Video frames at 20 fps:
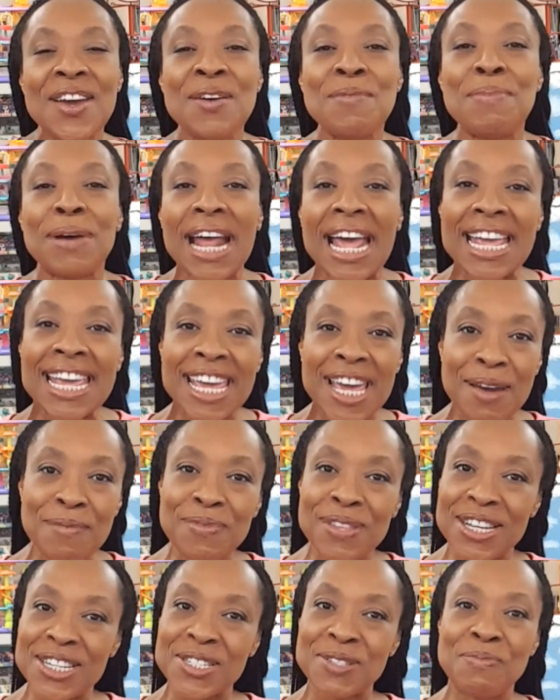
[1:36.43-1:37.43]
But I
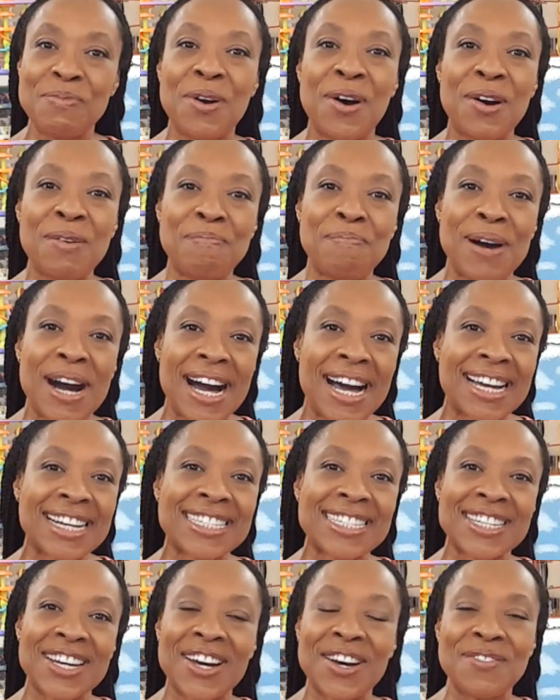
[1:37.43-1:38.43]
kept a small box
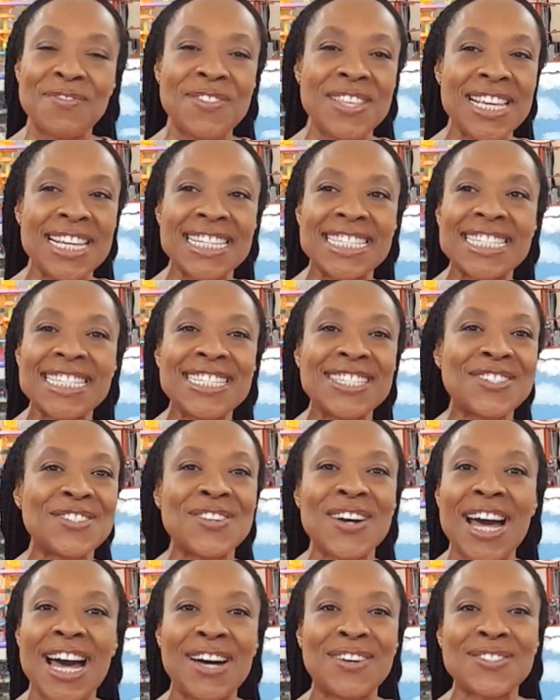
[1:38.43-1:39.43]
of these
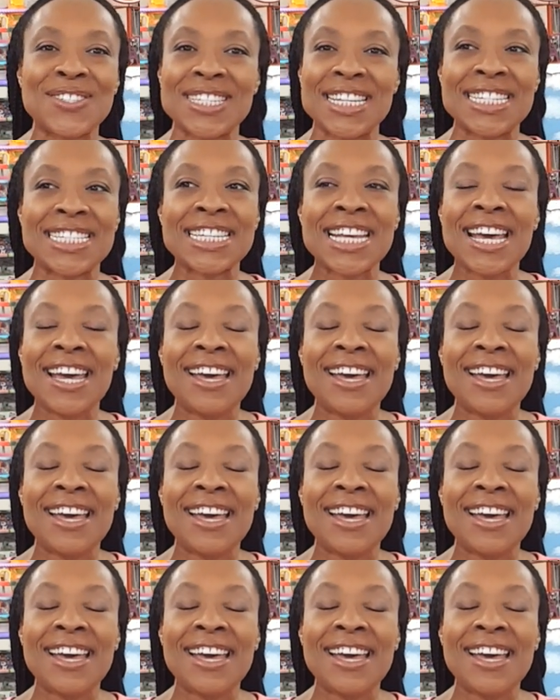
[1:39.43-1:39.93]
little houses